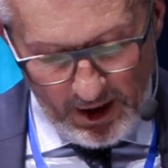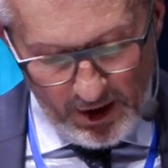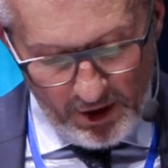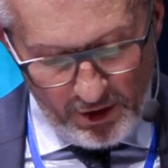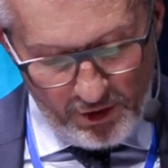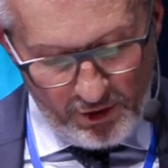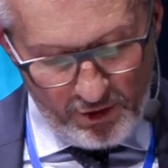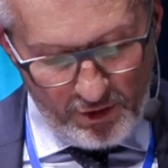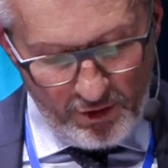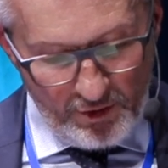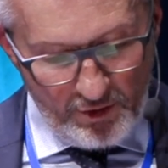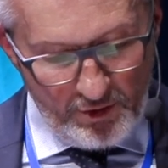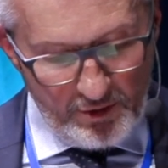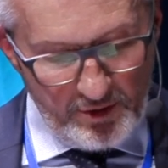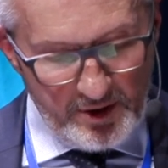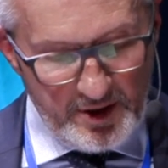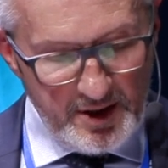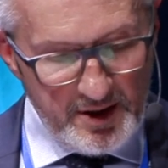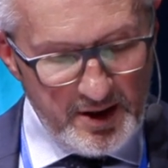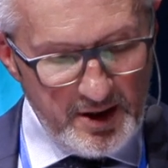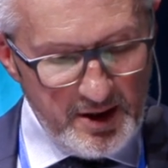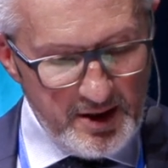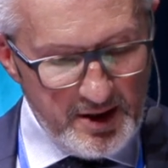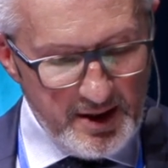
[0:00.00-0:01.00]
So
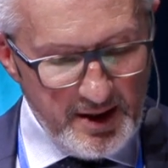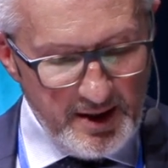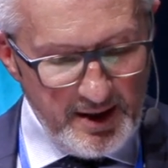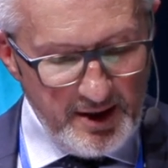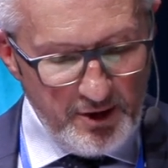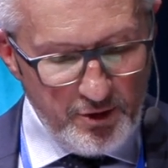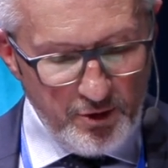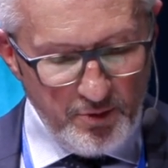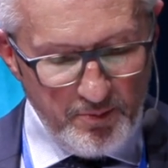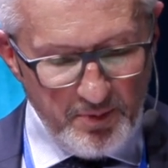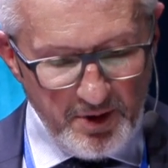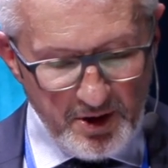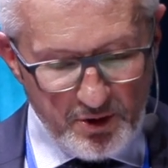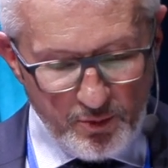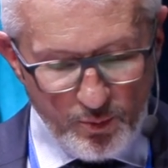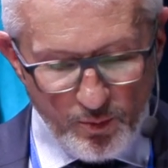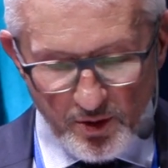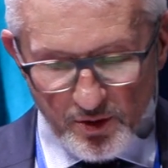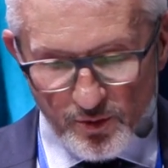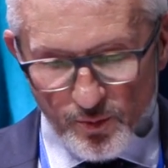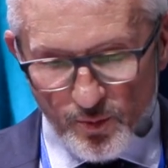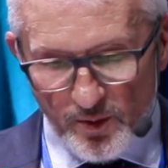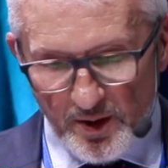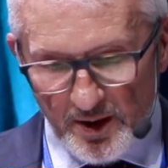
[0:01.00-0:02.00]
this is a little bit
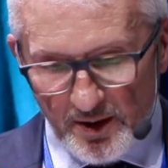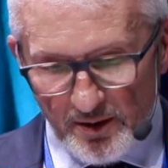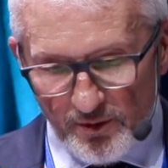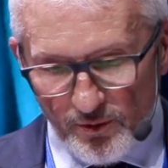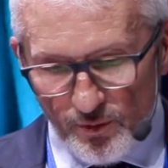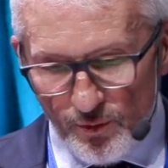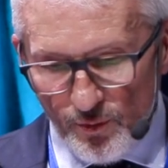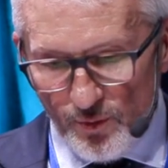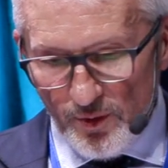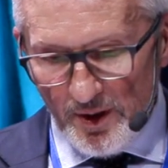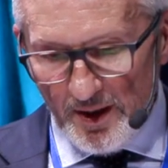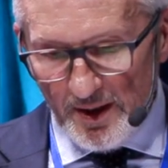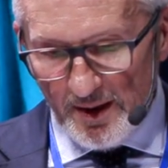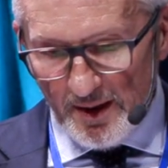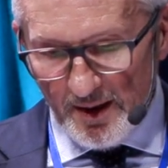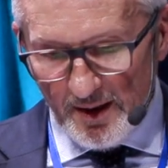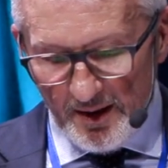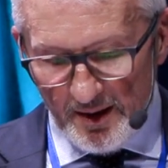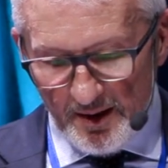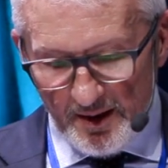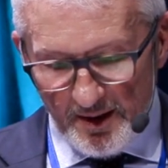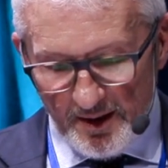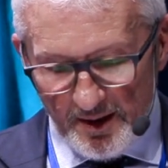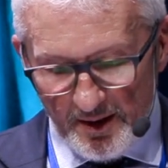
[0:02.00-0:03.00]
what we are doing
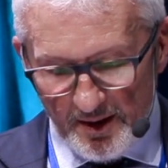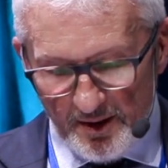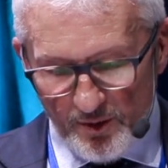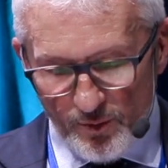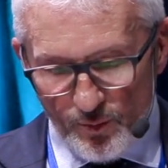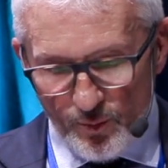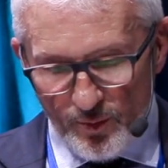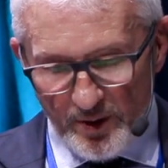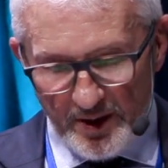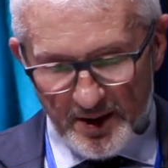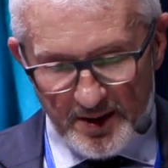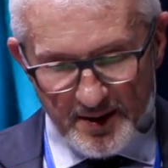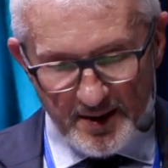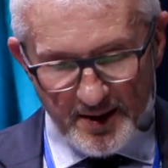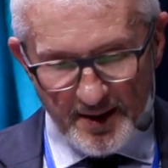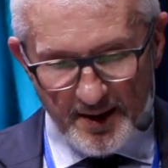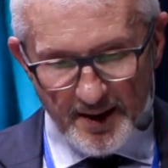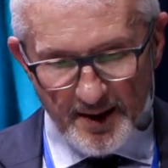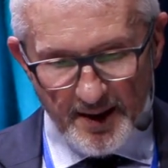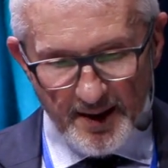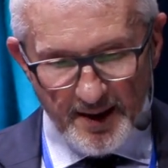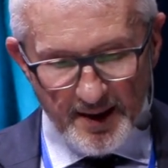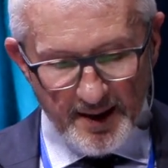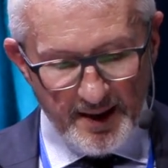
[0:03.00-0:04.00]
with
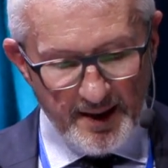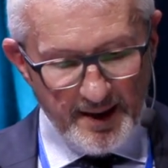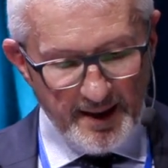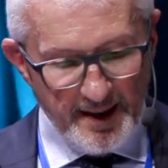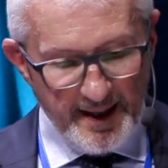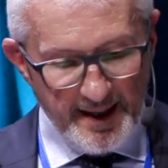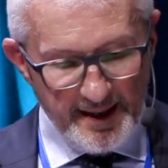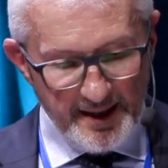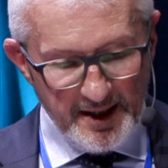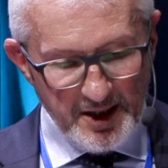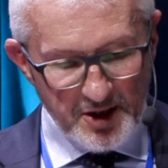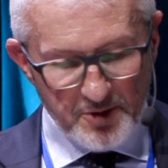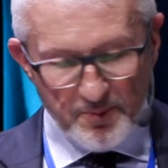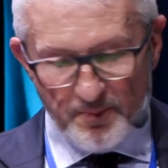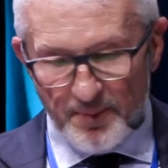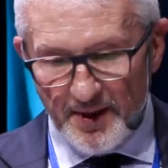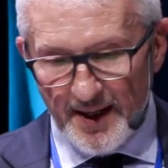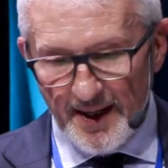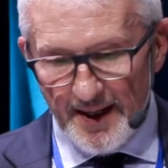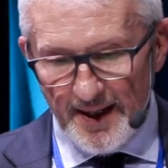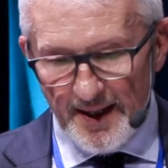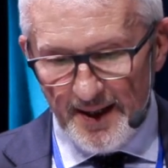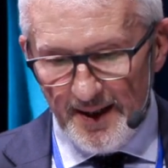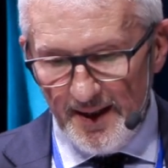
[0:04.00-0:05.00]
the
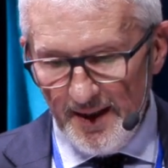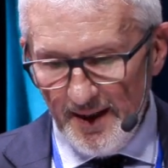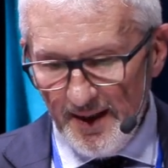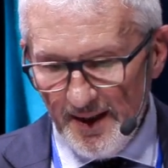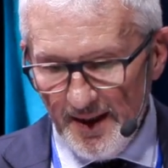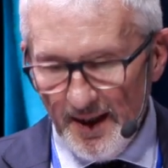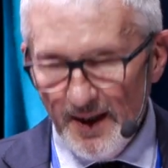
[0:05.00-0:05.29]
NSPA.